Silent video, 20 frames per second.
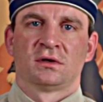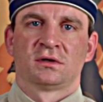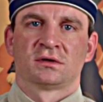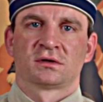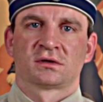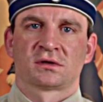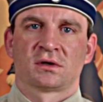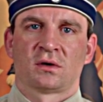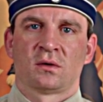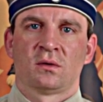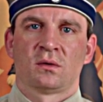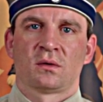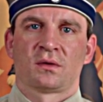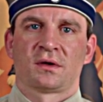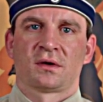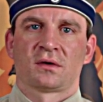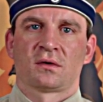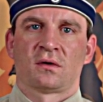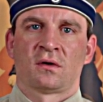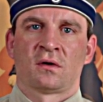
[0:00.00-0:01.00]
so
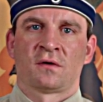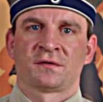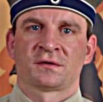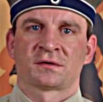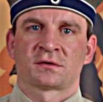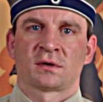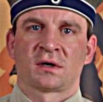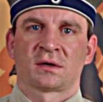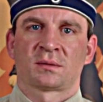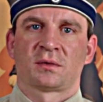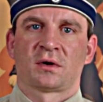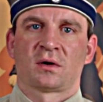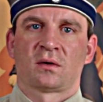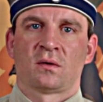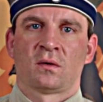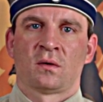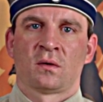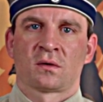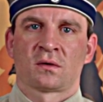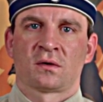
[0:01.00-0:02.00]
they often tried by
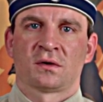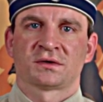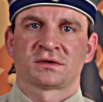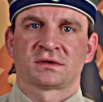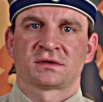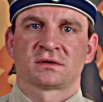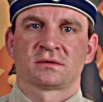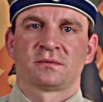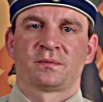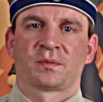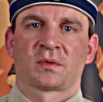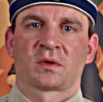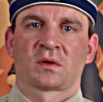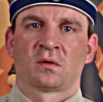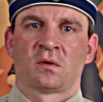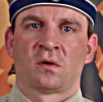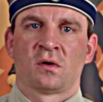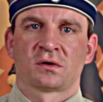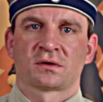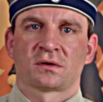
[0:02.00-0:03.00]
all costs
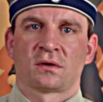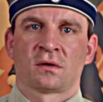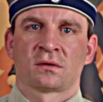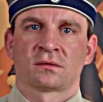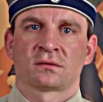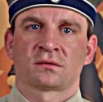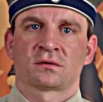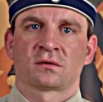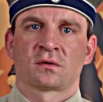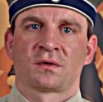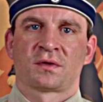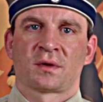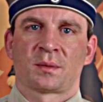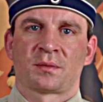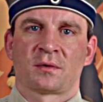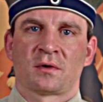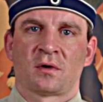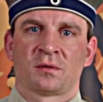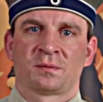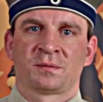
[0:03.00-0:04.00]
to hold on to their
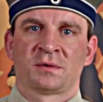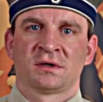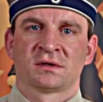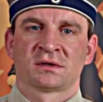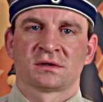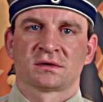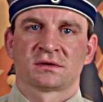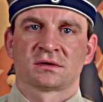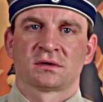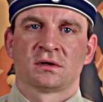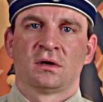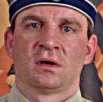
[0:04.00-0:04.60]
old pieces,